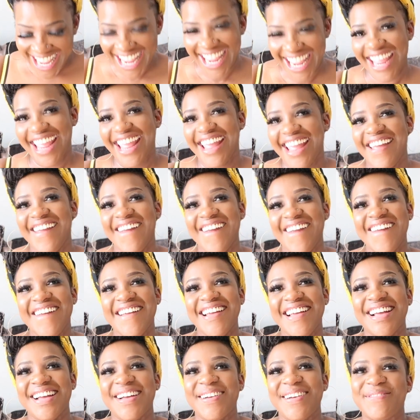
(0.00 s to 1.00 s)

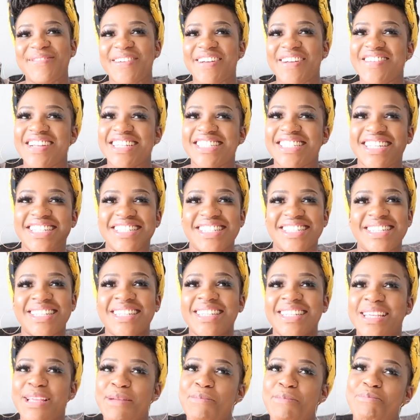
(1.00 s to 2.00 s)
If I say
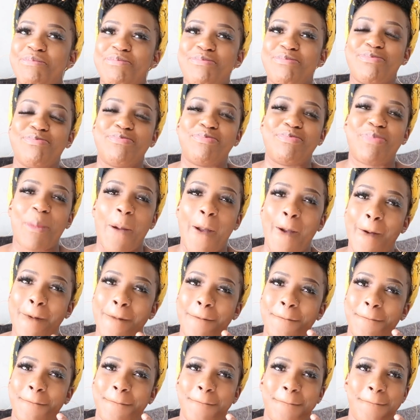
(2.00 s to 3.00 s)
sleep,
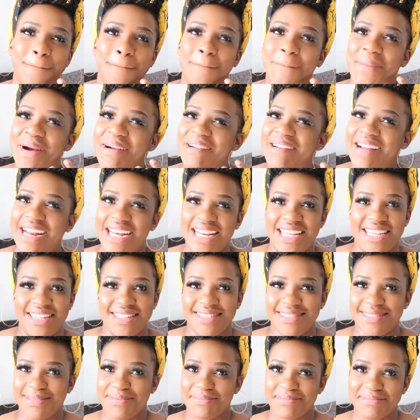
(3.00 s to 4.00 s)
I'm
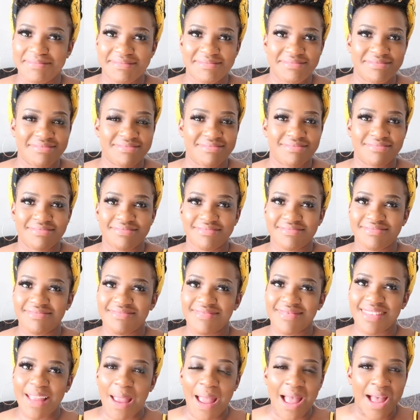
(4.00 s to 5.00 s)
ready.
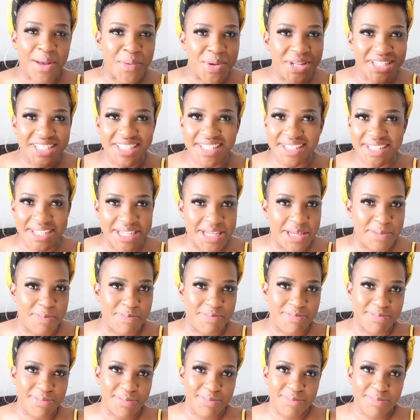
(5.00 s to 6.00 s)
I will
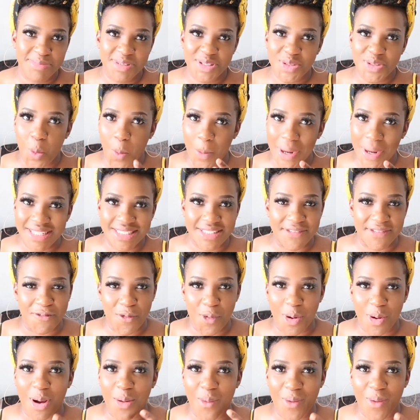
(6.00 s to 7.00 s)
sleep
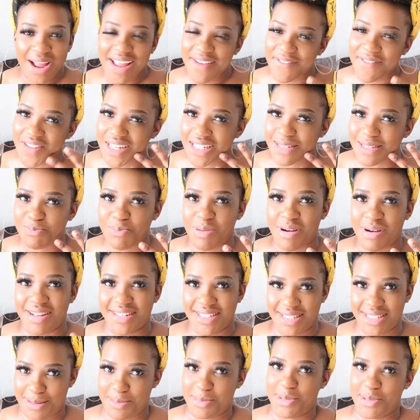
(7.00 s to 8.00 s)
twenty-four hours if it's
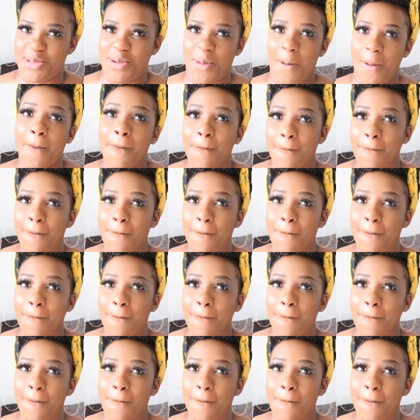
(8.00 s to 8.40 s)
possible.